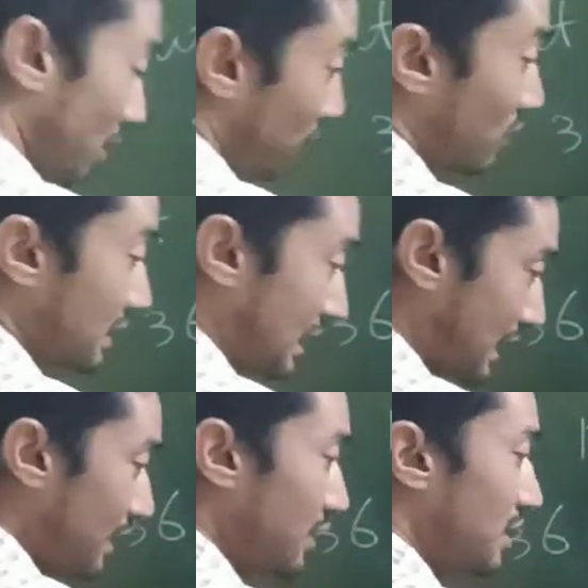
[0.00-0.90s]
of course the
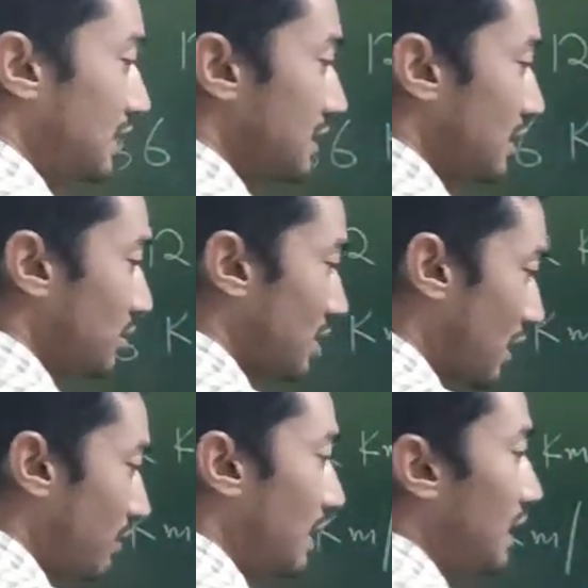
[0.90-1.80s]
condition is they should
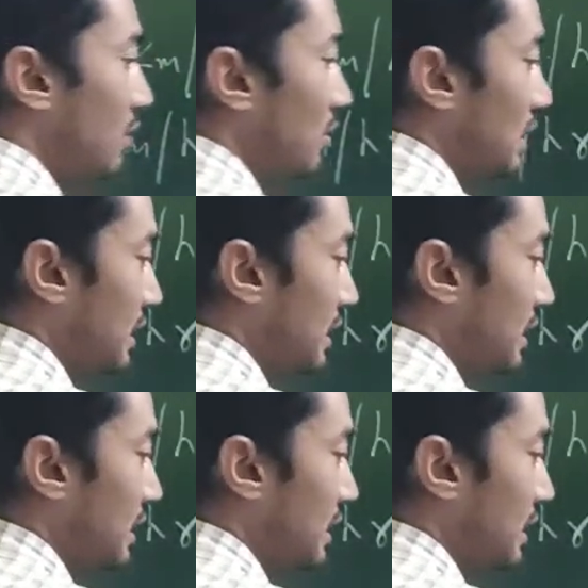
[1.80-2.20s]
cover equal